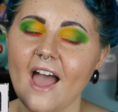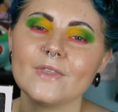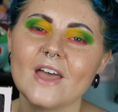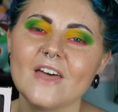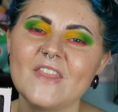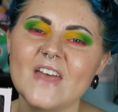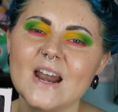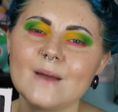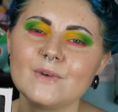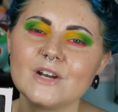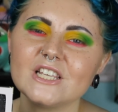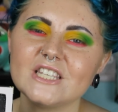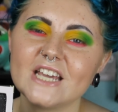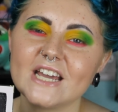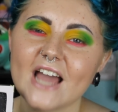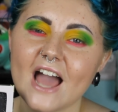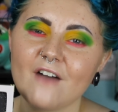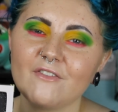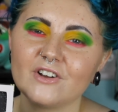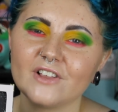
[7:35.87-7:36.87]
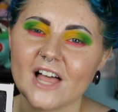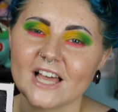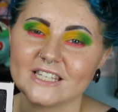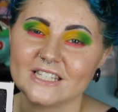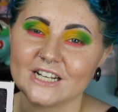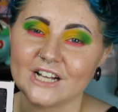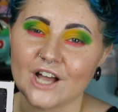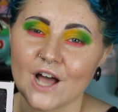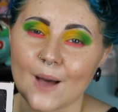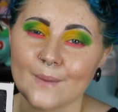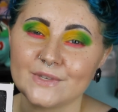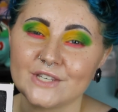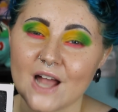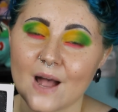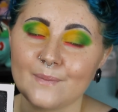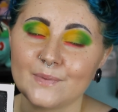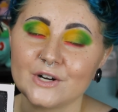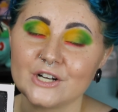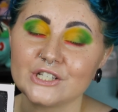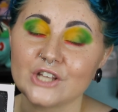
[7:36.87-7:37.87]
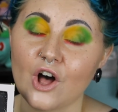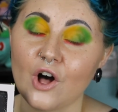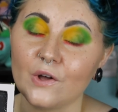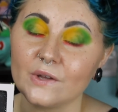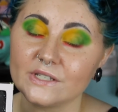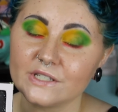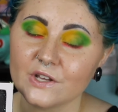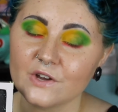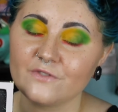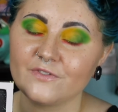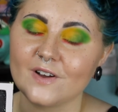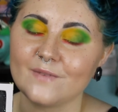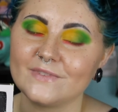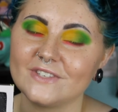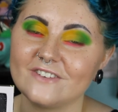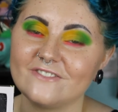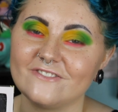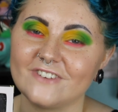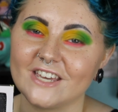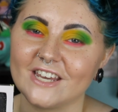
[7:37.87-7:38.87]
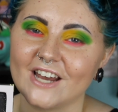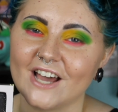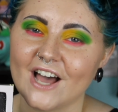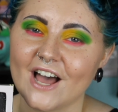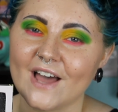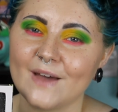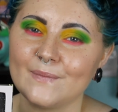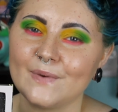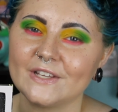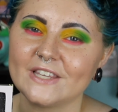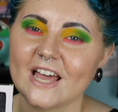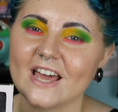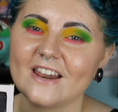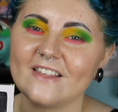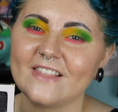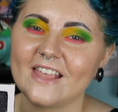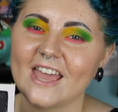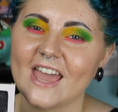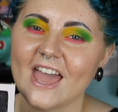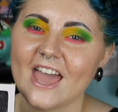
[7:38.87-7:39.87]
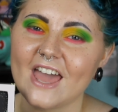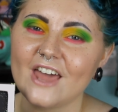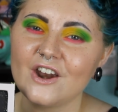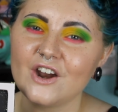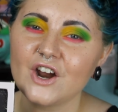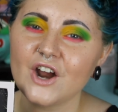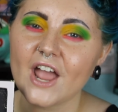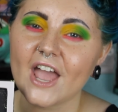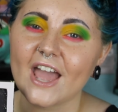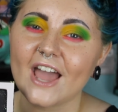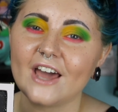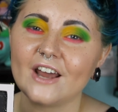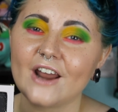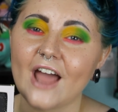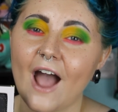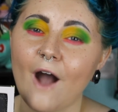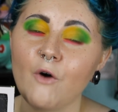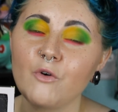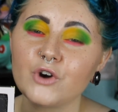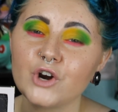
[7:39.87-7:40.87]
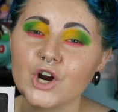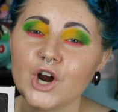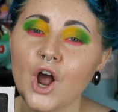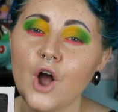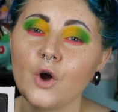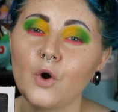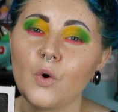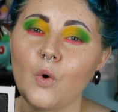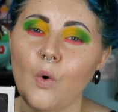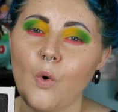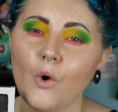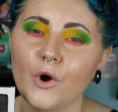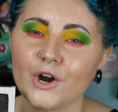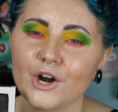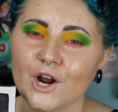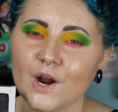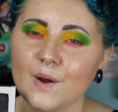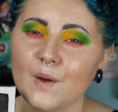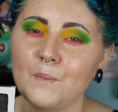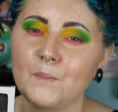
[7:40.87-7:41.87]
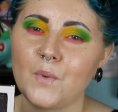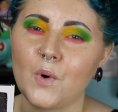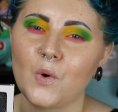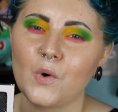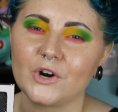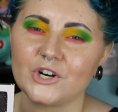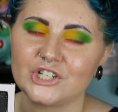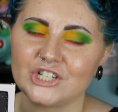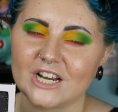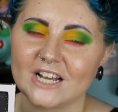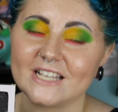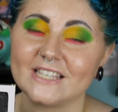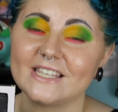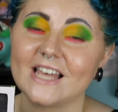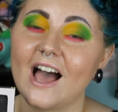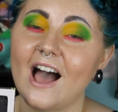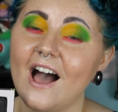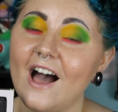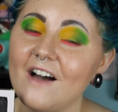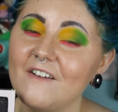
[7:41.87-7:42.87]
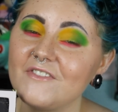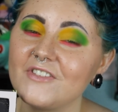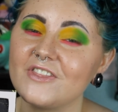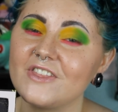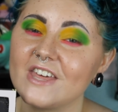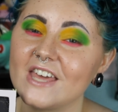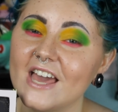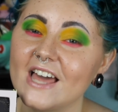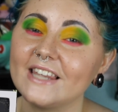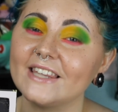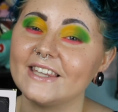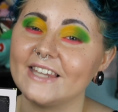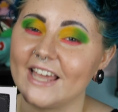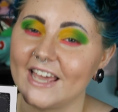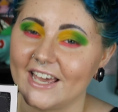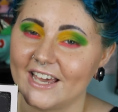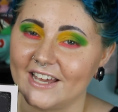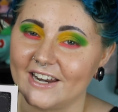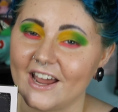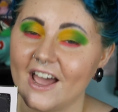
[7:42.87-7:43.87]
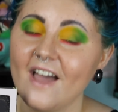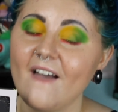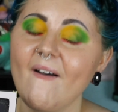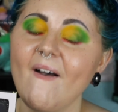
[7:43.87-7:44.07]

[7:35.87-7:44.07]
And then I'm going to take Everlasting Gobstoppers, also from Devinah, and put that in the inner and outer corner portions of the lid.